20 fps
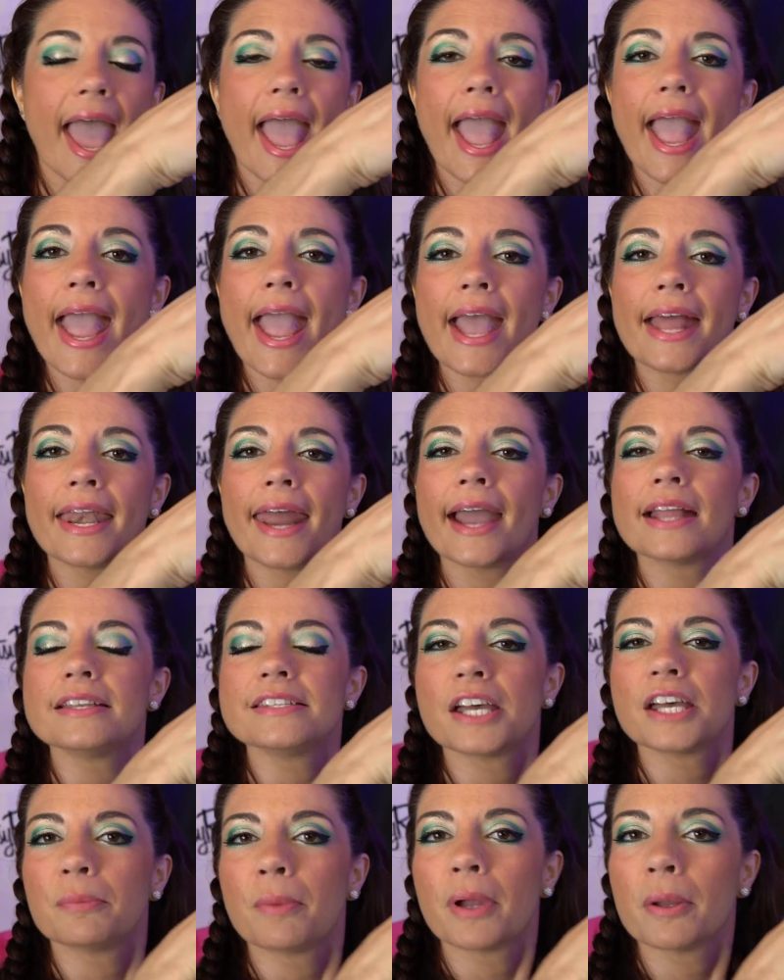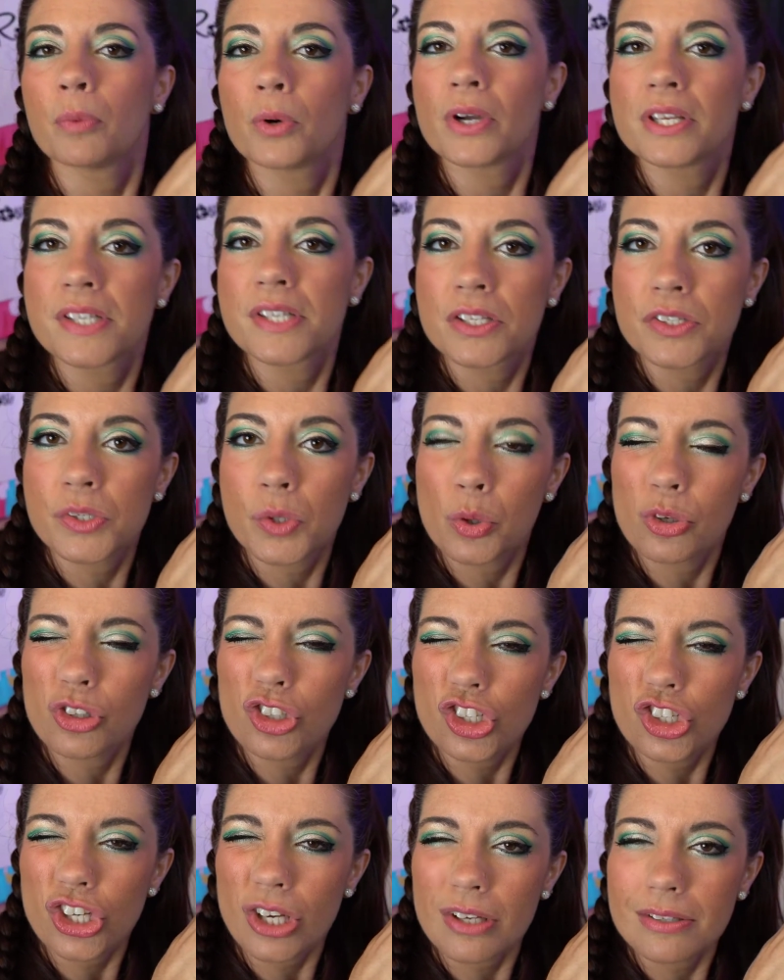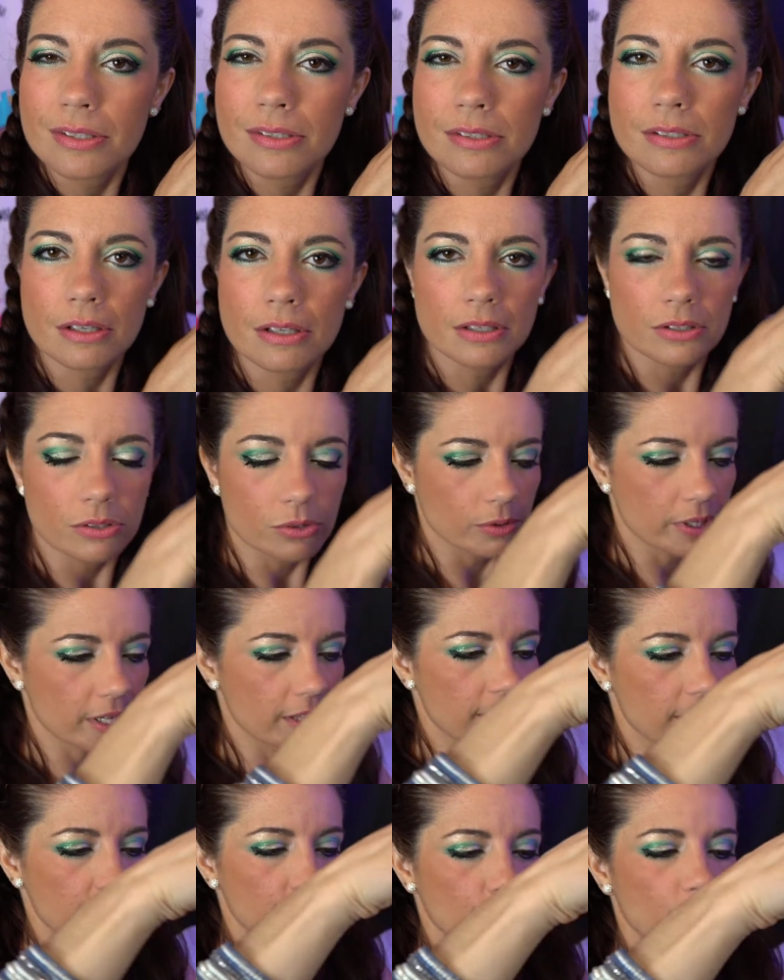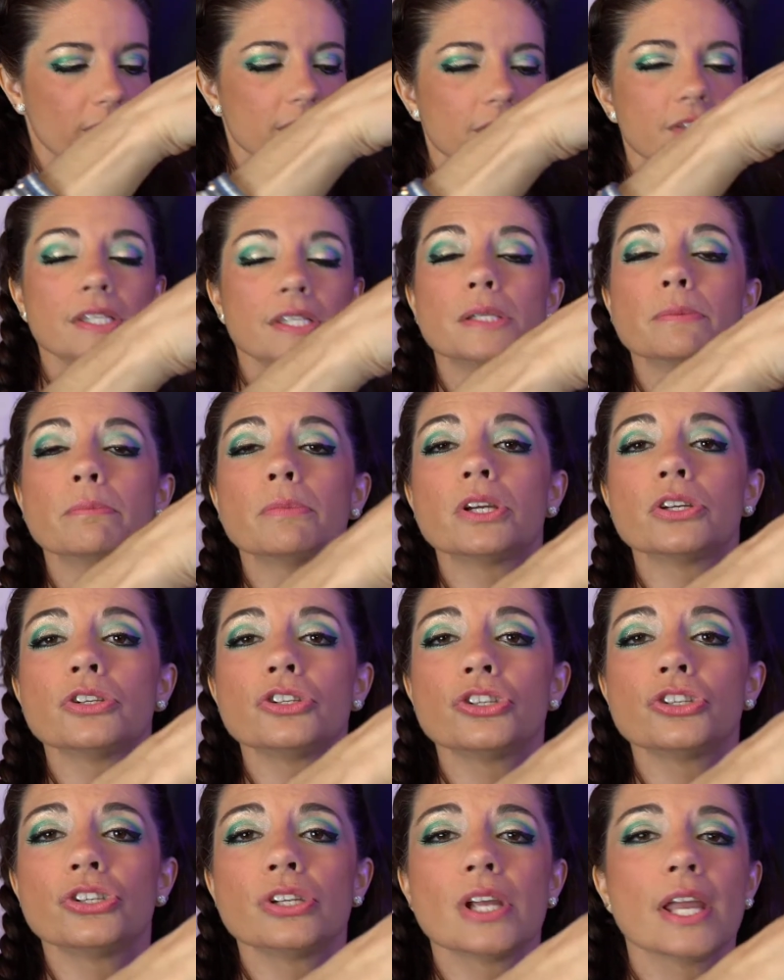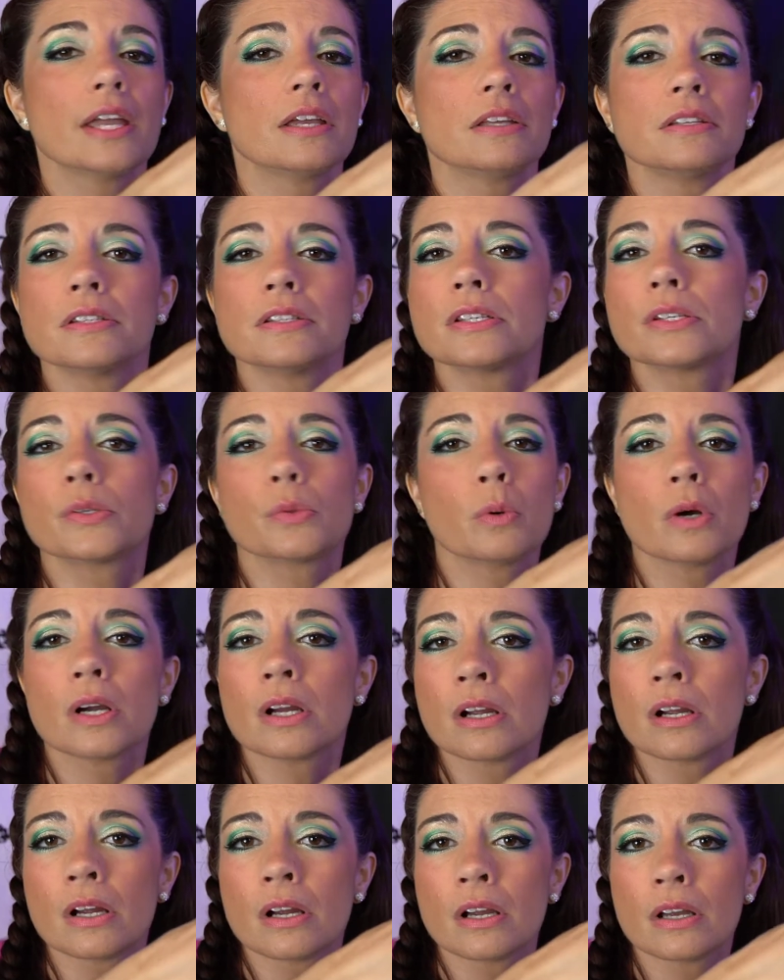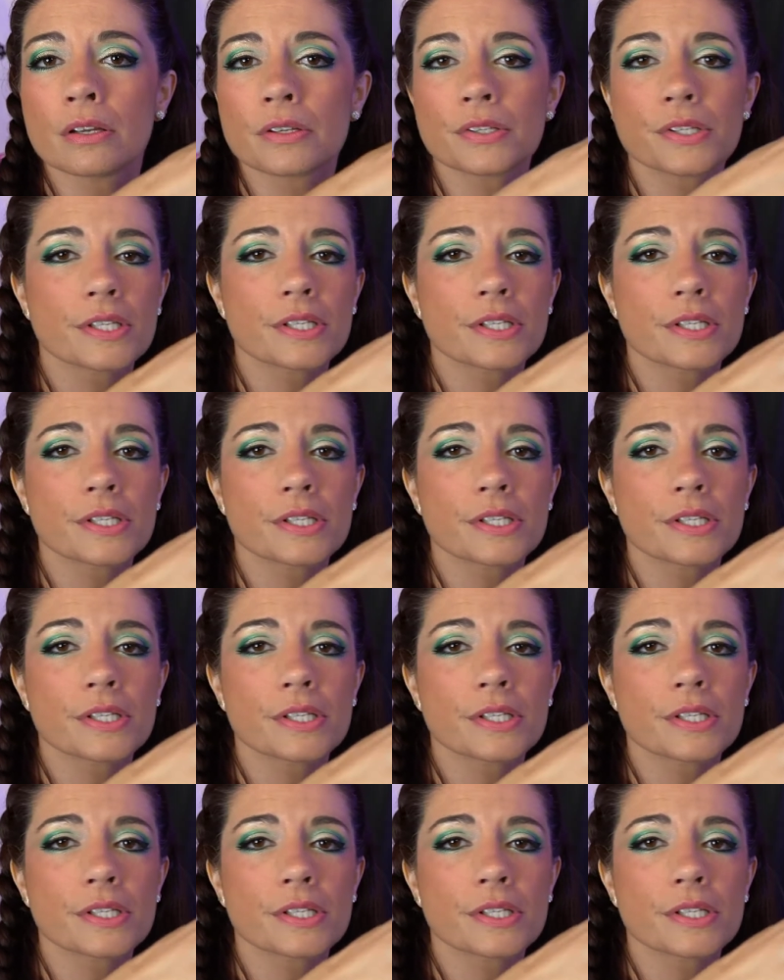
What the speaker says: And I tell my boys at school, just to annoy them, we smush and swirl